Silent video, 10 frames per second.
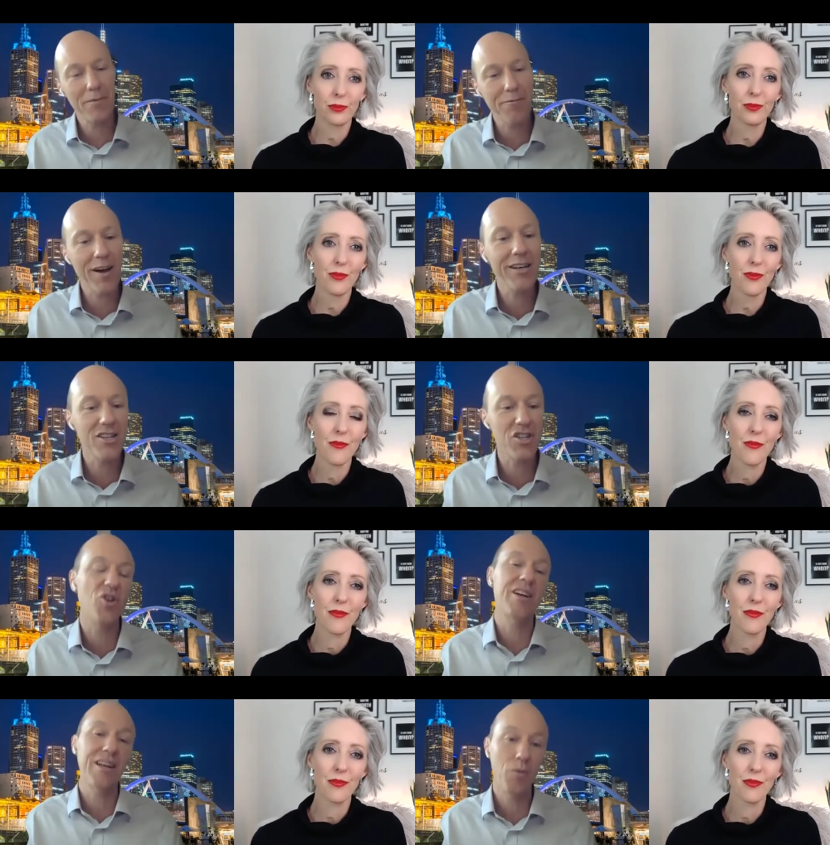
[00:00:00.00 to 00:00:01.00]
Speaker 1: fund has
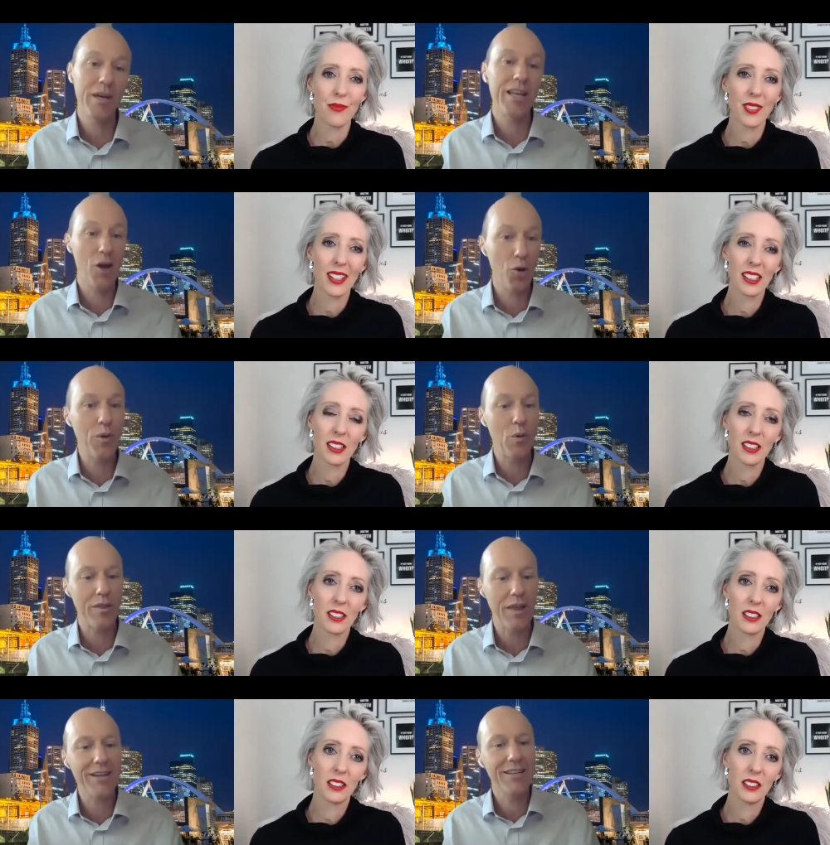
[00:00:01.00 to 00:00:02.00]
gone, we can help you with
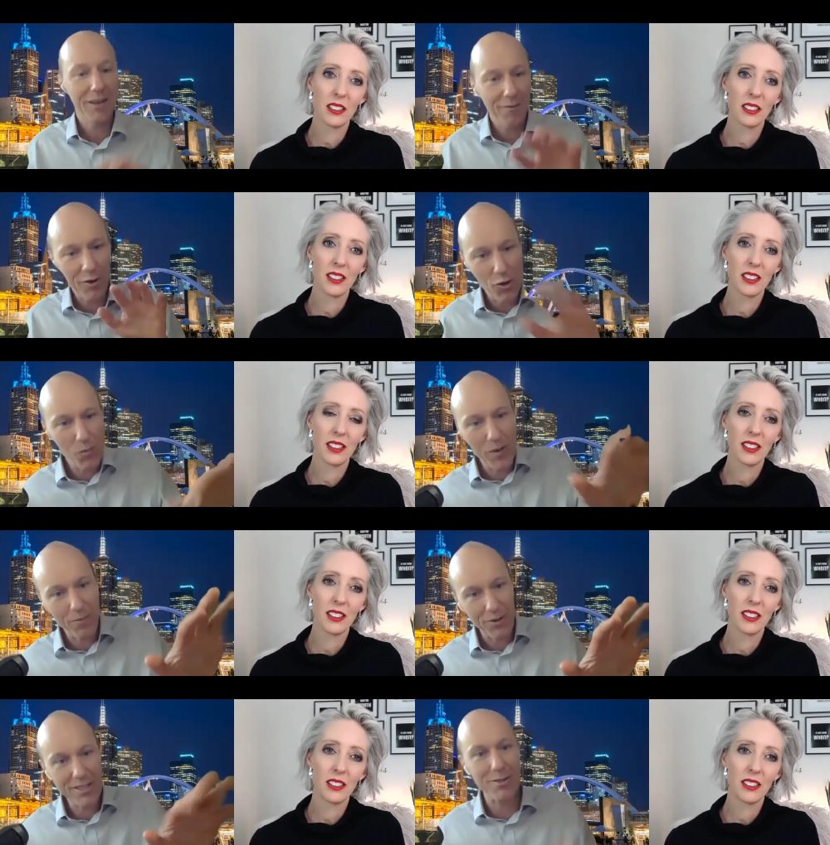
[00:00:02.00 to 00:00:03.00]
that. For you people,
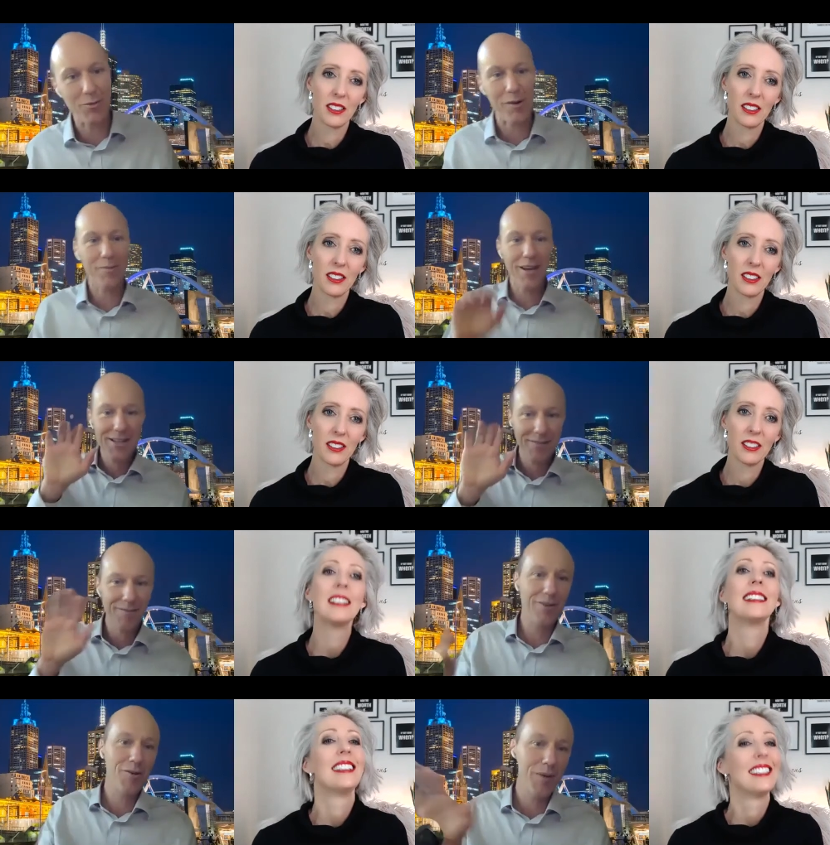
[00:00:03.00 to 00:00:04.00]
this is what it means. And for
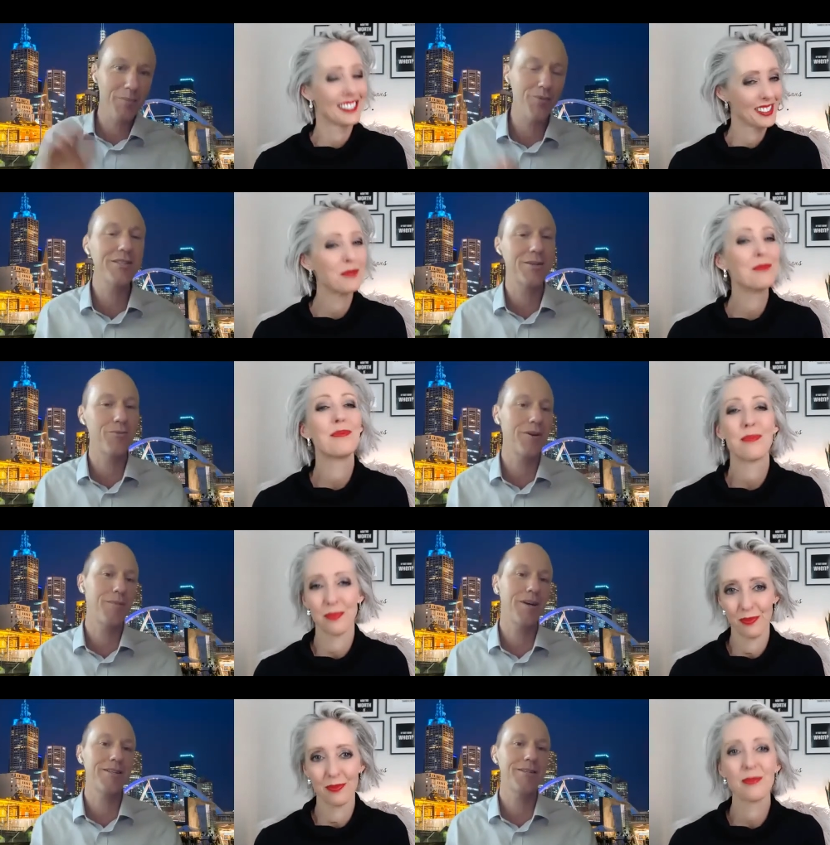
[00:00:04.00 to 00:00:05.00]
you people, this is what it
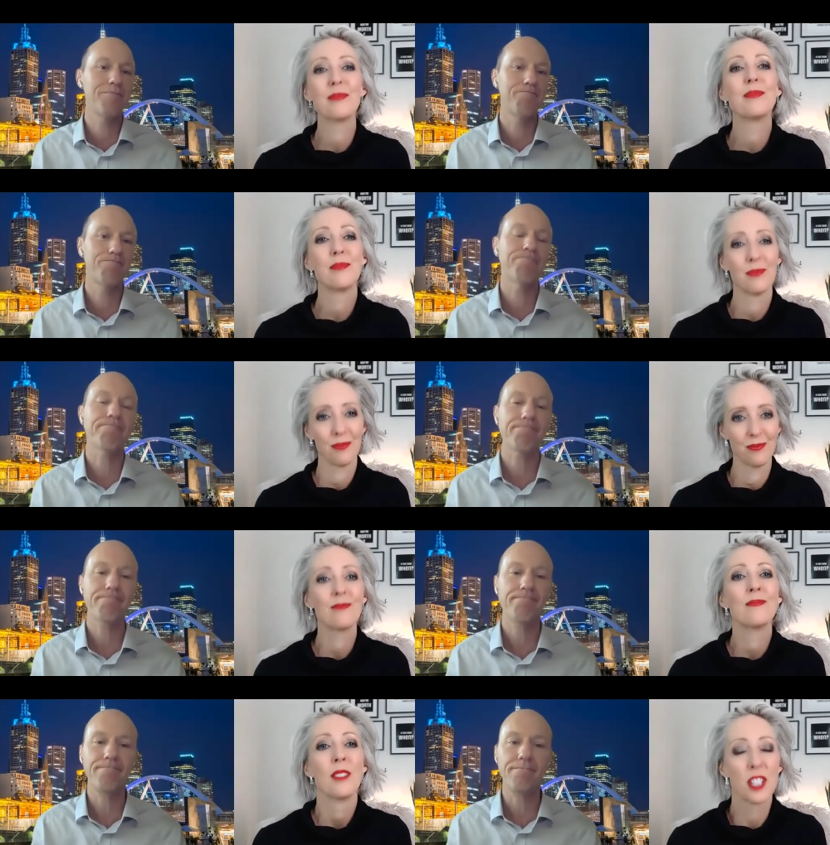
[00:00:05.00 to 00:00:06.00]
means.
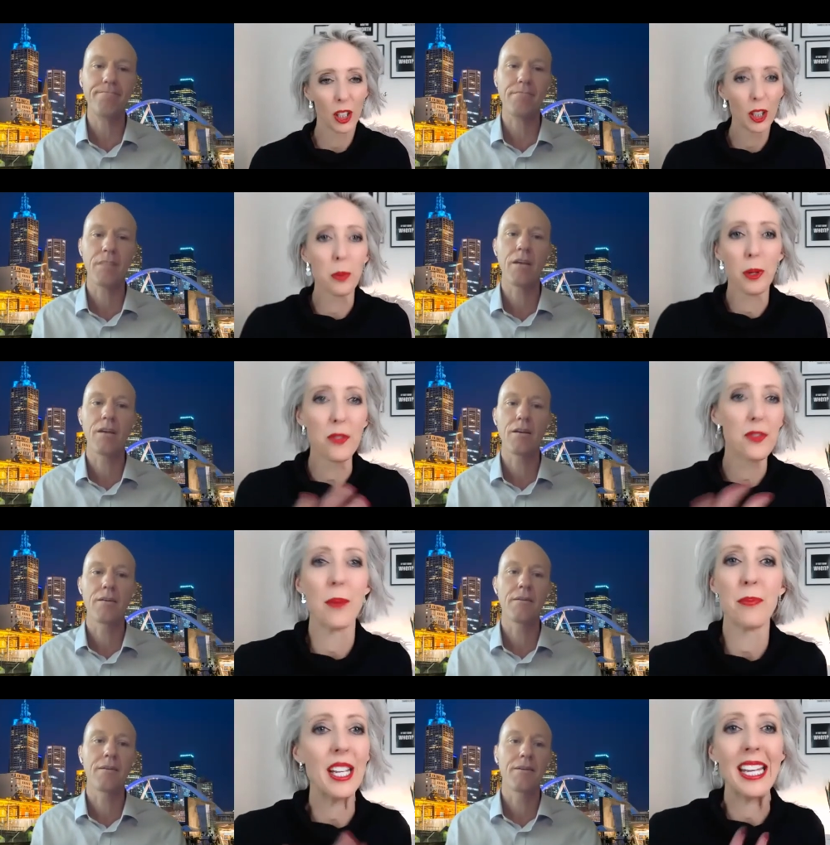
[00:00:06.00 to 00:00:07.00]
Speaker 2: So a little bit of
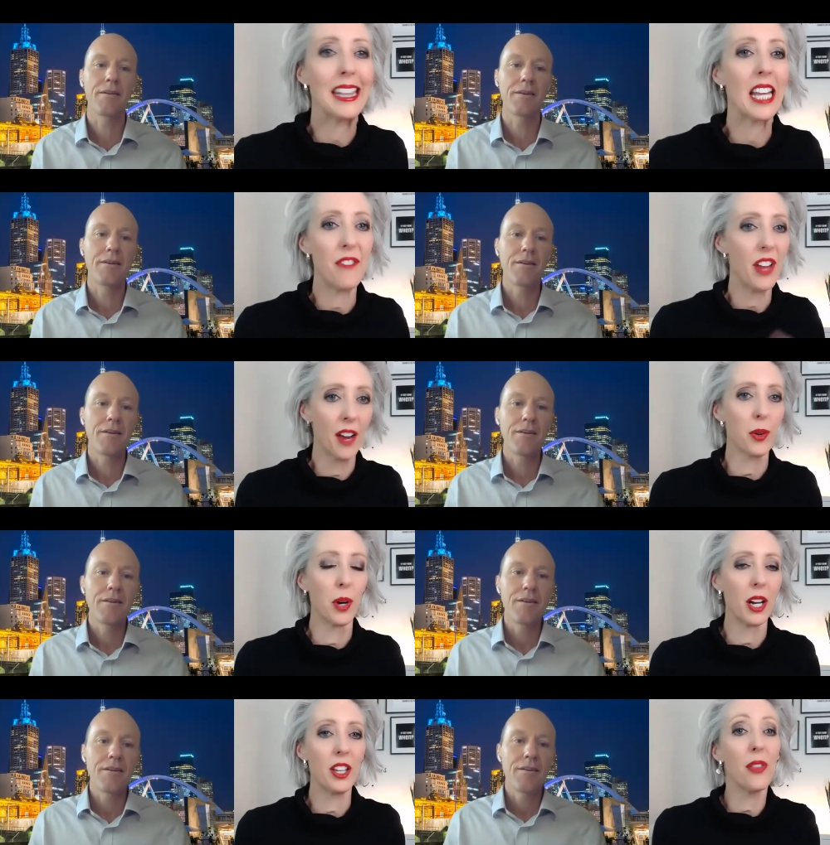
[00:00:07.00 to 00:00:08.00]
something in there for
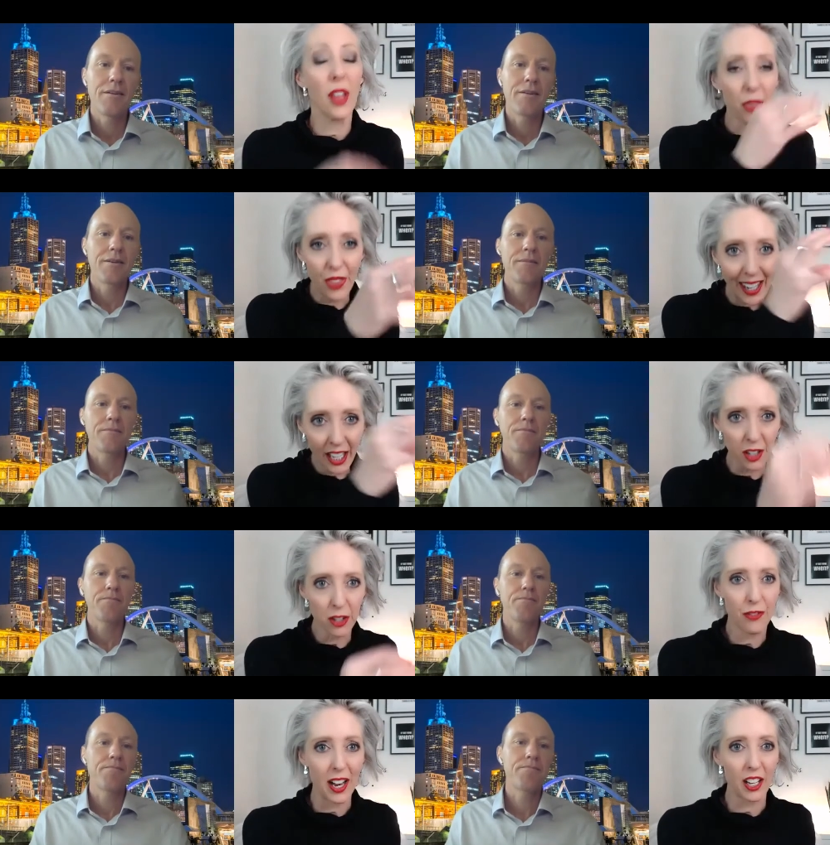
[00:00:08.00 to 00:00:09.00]
everyone that they're going to
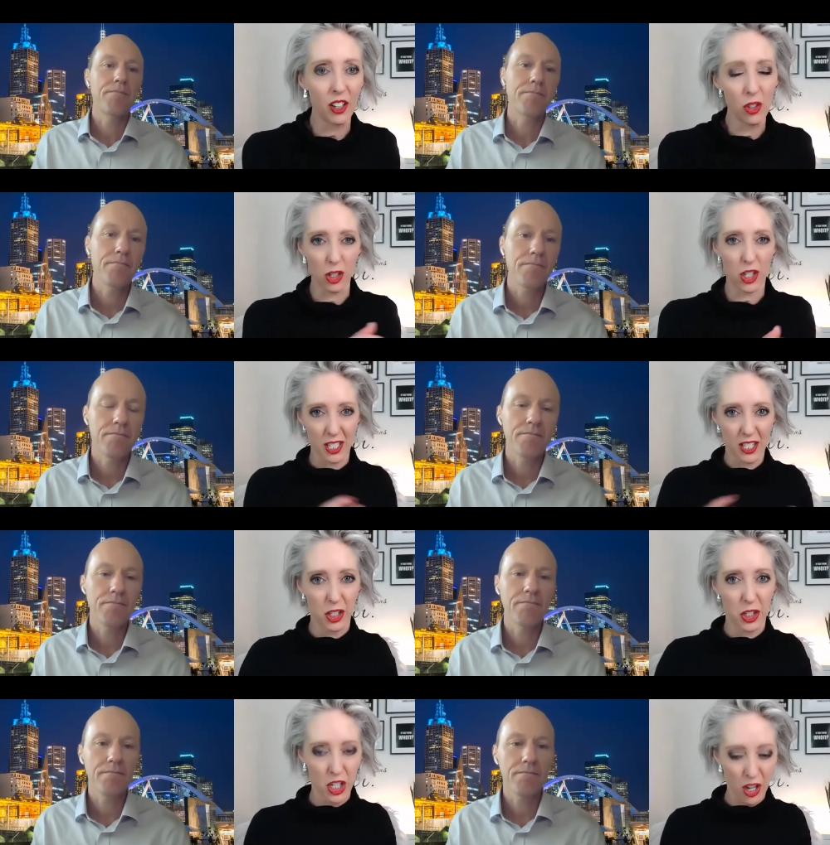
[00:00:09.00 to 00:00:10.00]
value, not just the
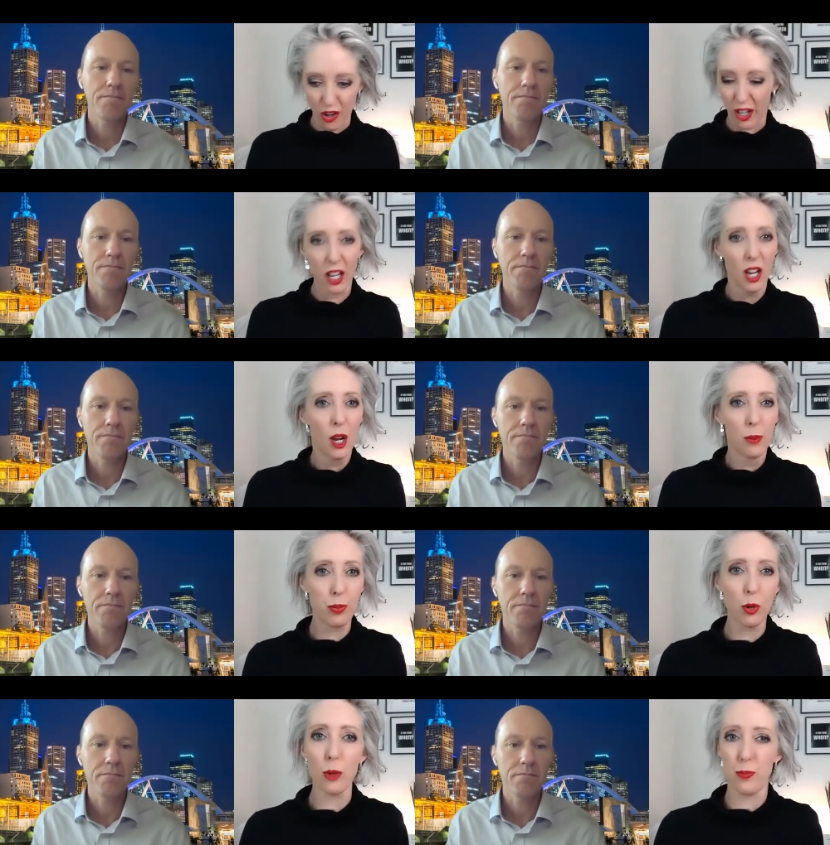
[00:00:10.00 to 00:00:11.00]
generic
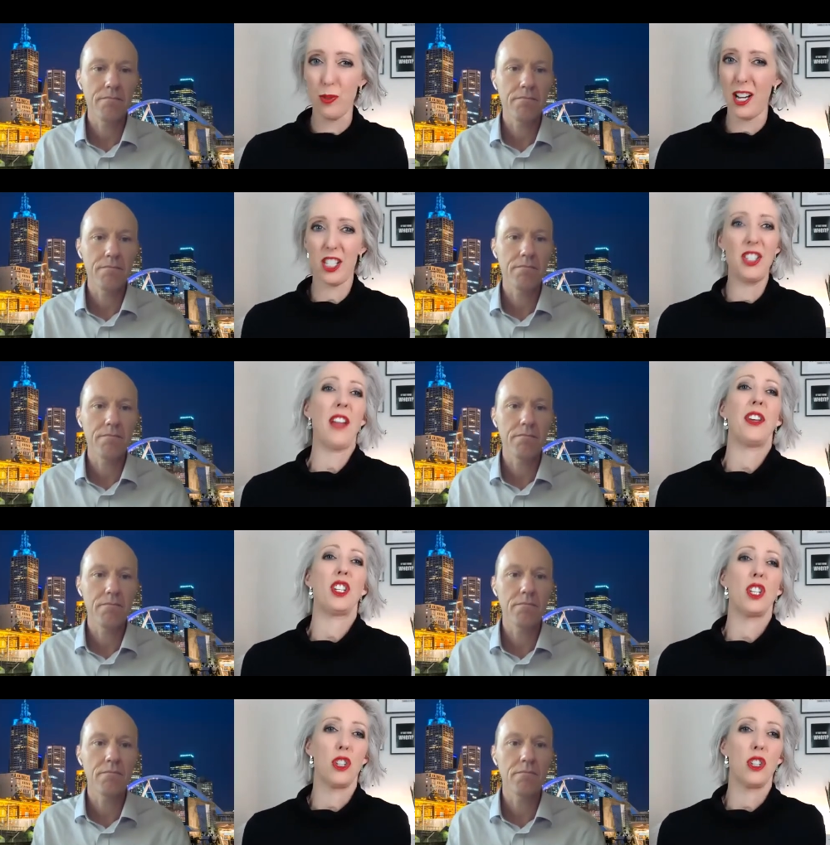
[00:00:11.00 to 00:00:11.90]
broad brush, nothing to